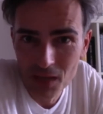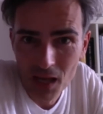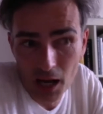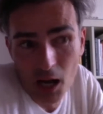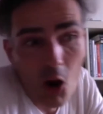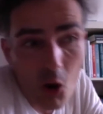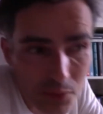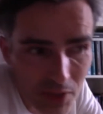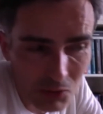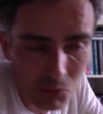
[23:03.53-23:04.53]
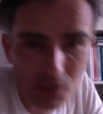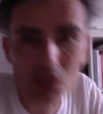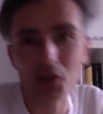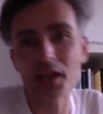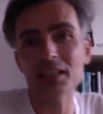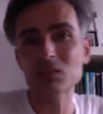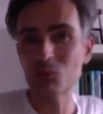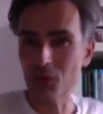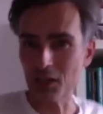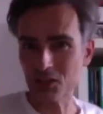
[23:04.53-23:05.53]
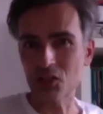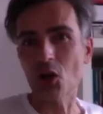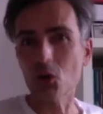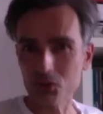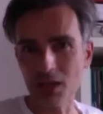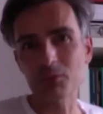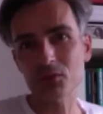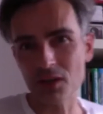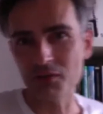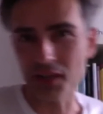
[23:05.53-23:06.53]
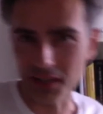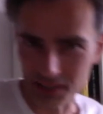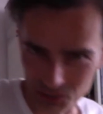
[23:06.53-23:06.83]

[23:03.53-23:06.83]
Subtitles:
I hope that we're gonna experience the old-time traveling as